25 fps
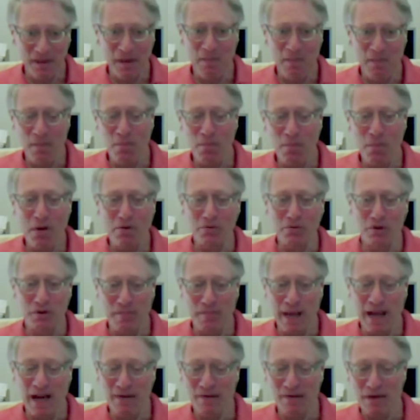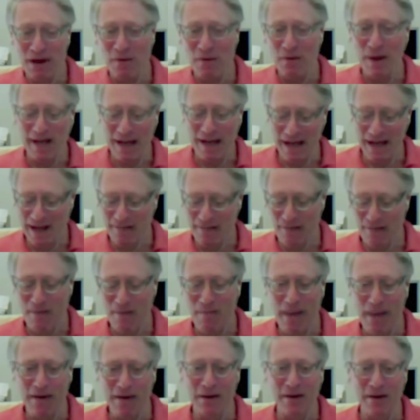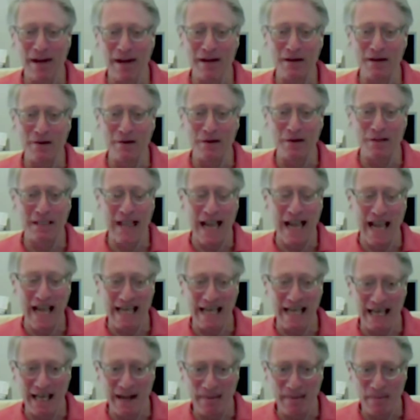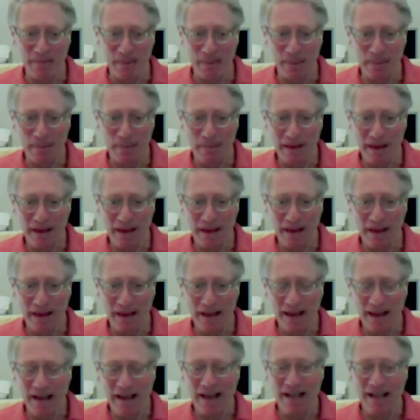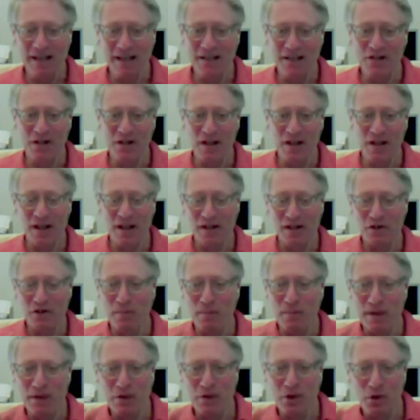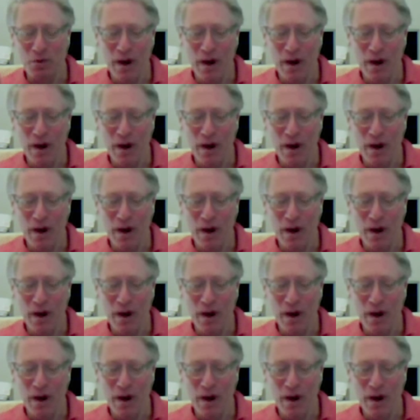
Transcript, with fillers: The most benefit we can get from mental understanding is to be